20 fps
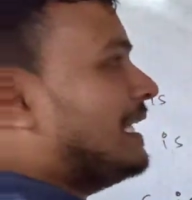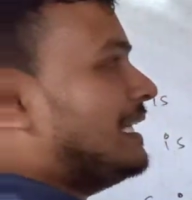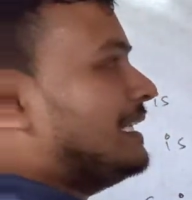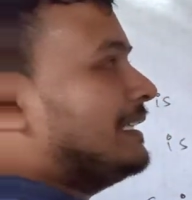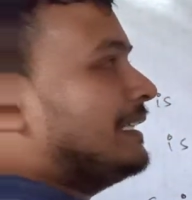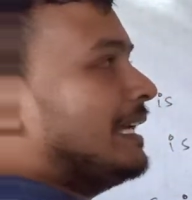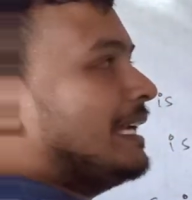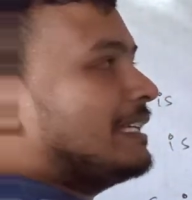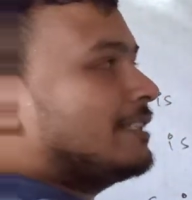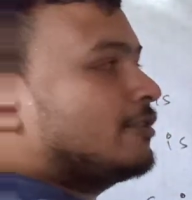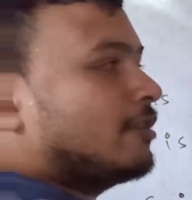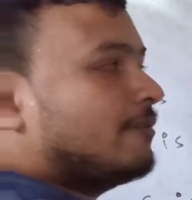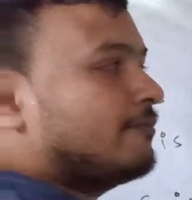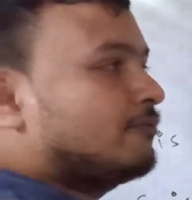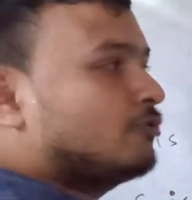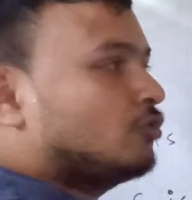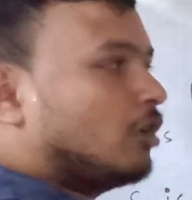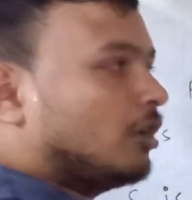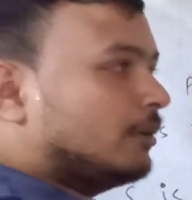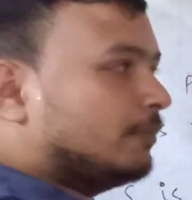in case
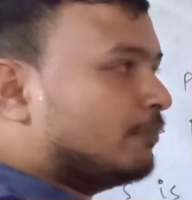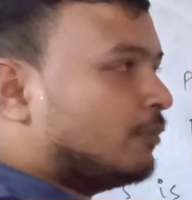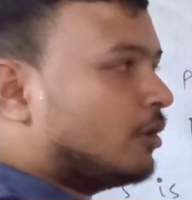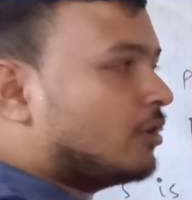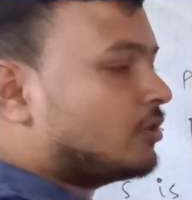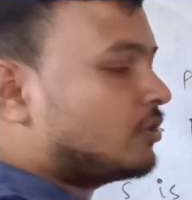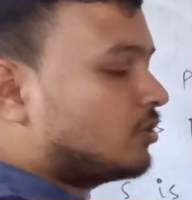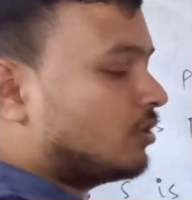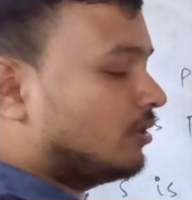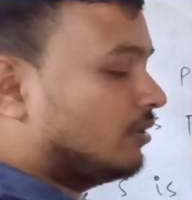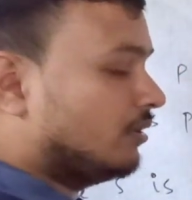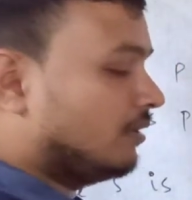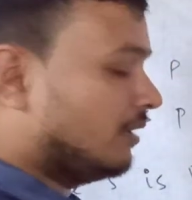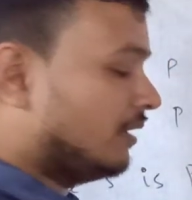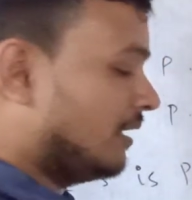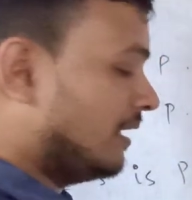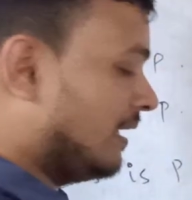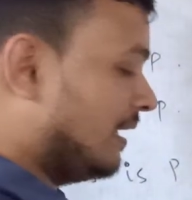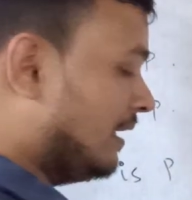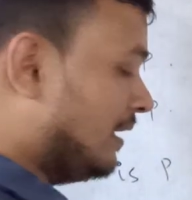of conversion,
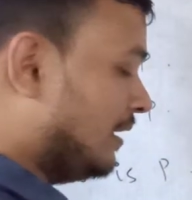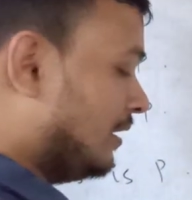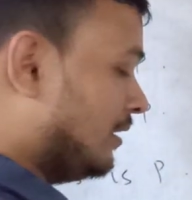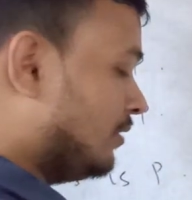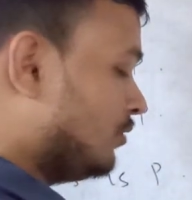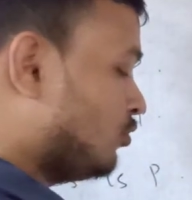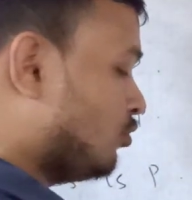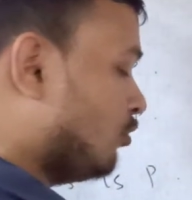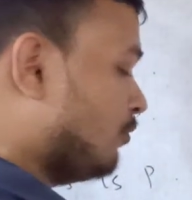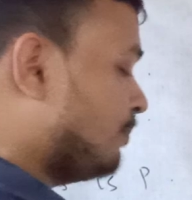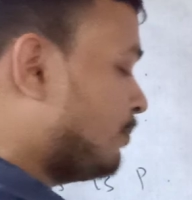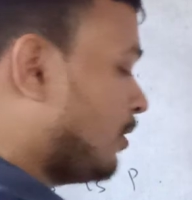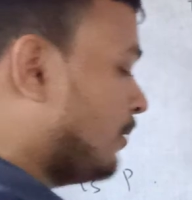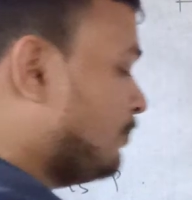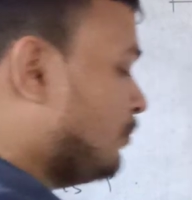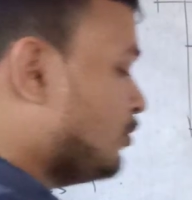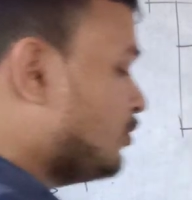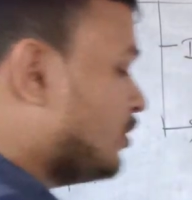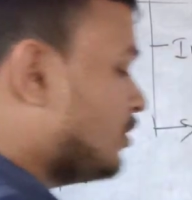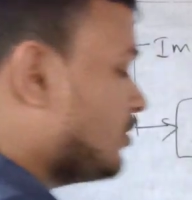jo
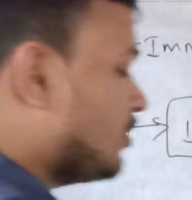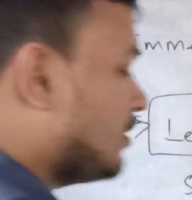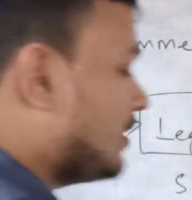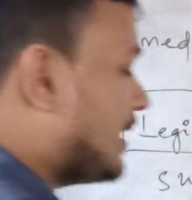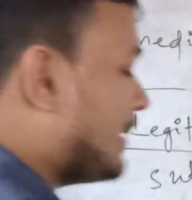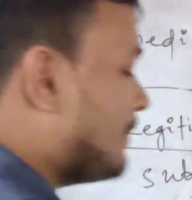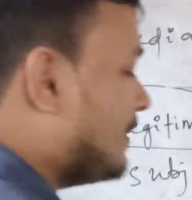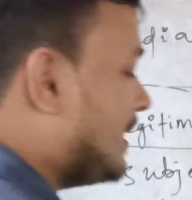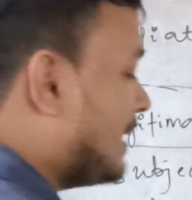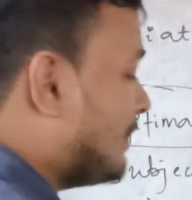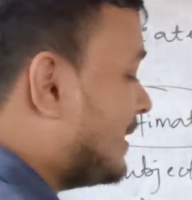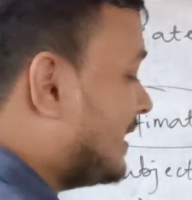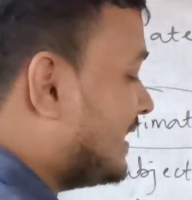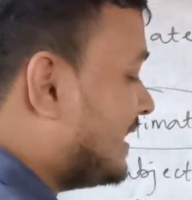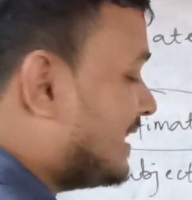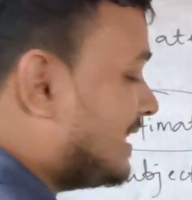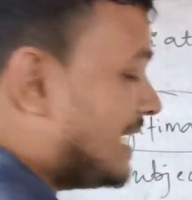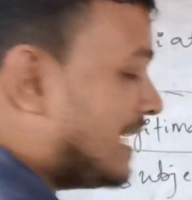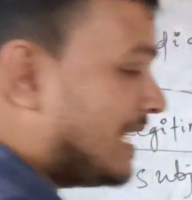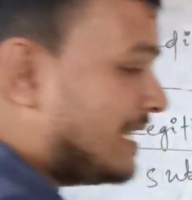proposition ta
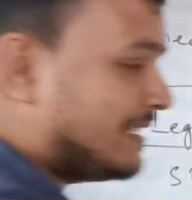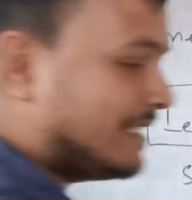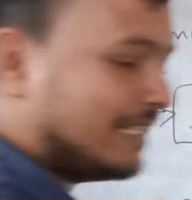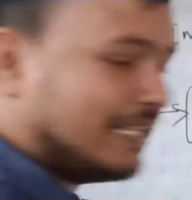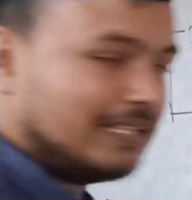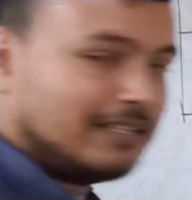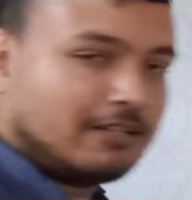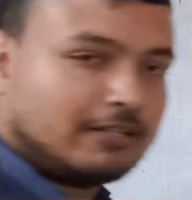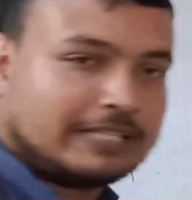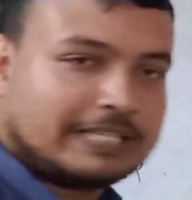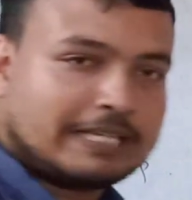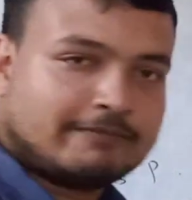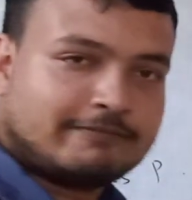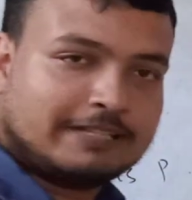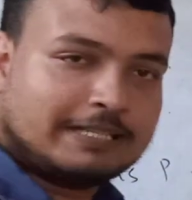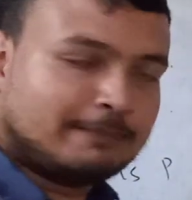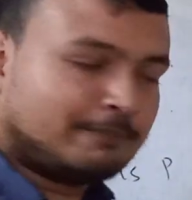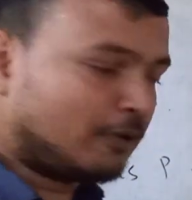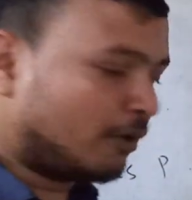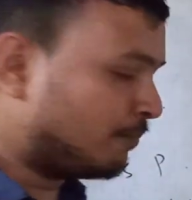pilamane deyachi, the
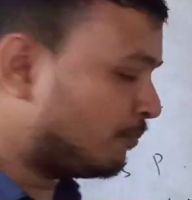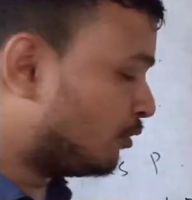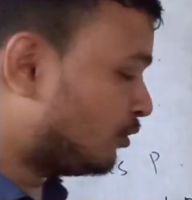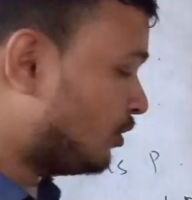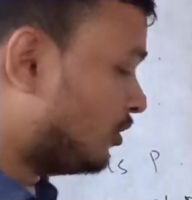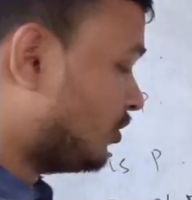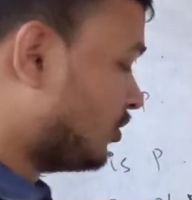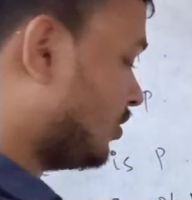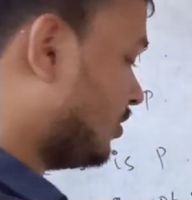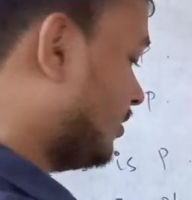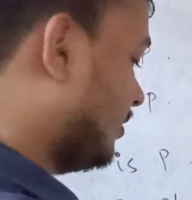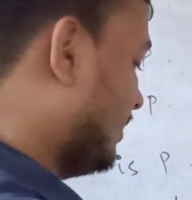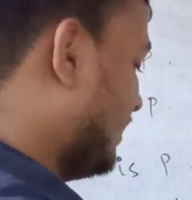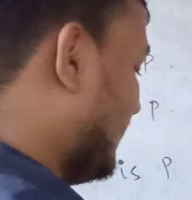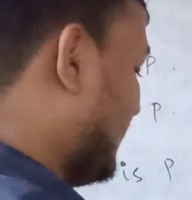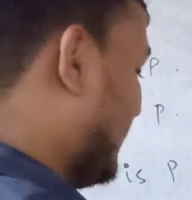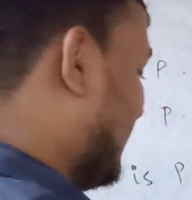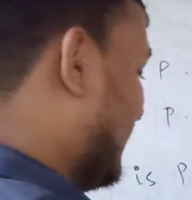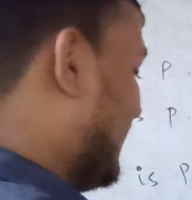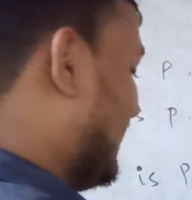given
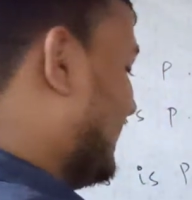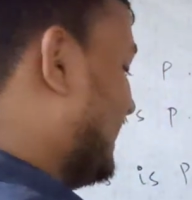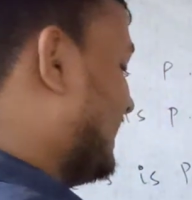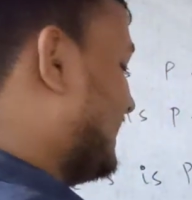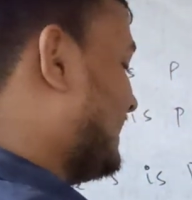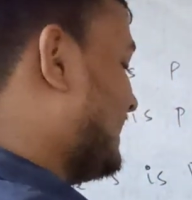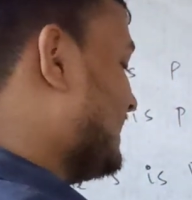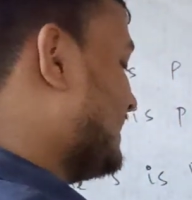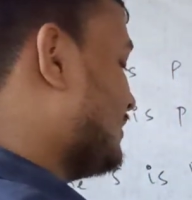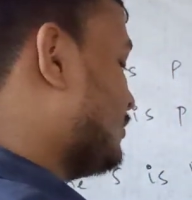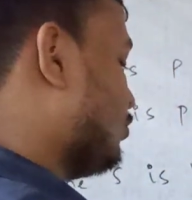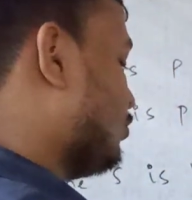proposition, it is